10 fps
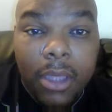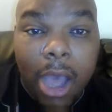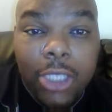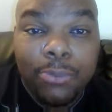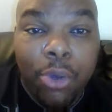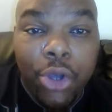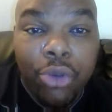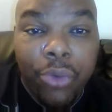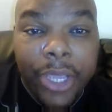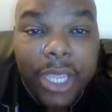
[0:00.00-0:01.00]
I was
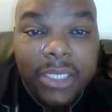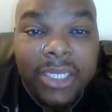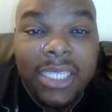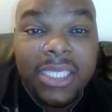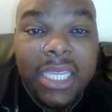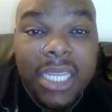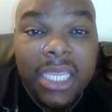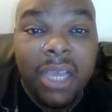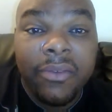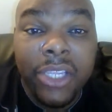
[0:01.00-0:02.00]
born and raised in the
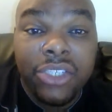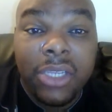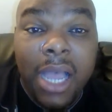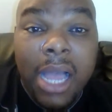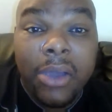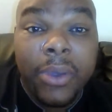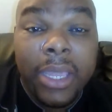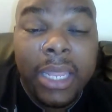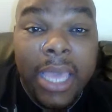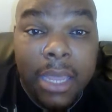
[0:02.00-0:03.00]
city of East Chicago,
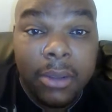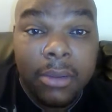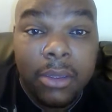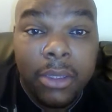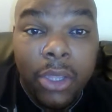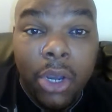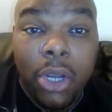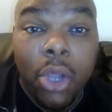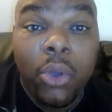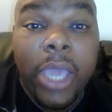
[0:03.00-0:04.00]
Indiana,
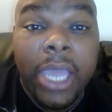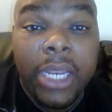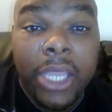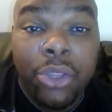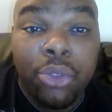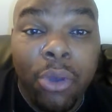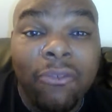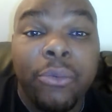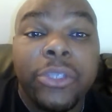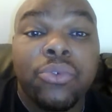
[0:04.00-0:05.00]
located in the
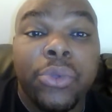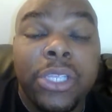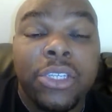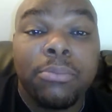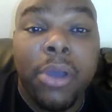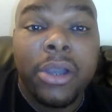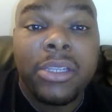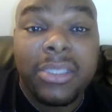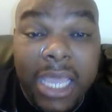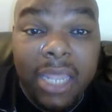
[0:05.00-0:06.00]
northwest region part
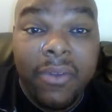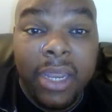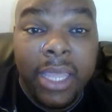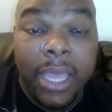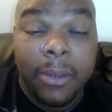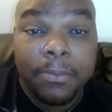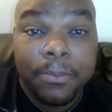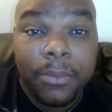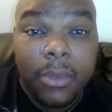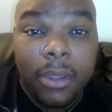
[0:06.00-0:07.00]
of the state of Indiana.
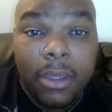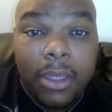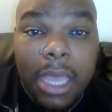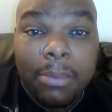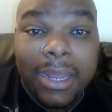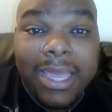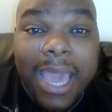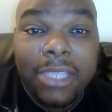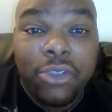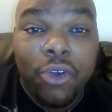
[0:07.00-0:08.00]
I played
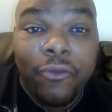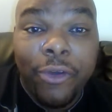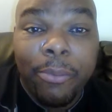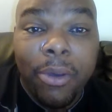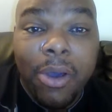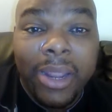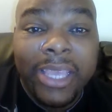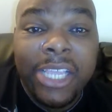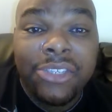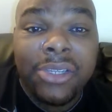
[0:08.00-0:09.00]
high school football
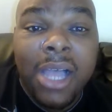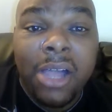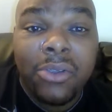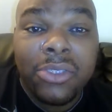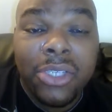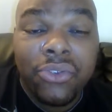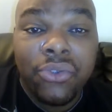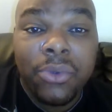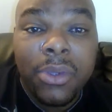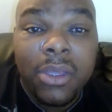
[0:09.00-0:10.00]
at East Chicago
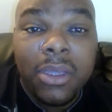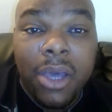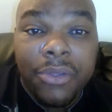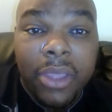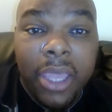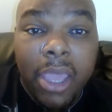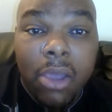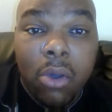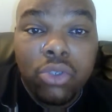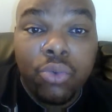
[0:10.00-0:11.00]
Central under
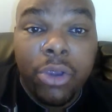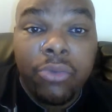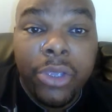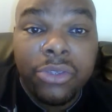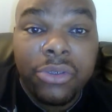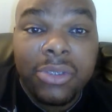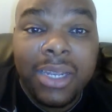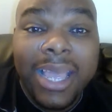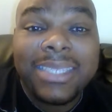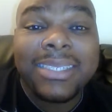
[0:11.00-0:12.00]
head coach Roy Richards,
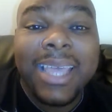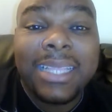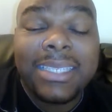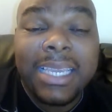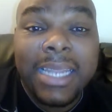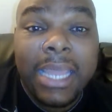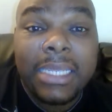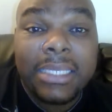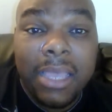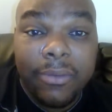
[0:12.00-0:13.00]
class of
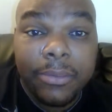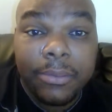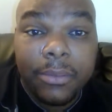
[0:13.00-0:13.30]
1997.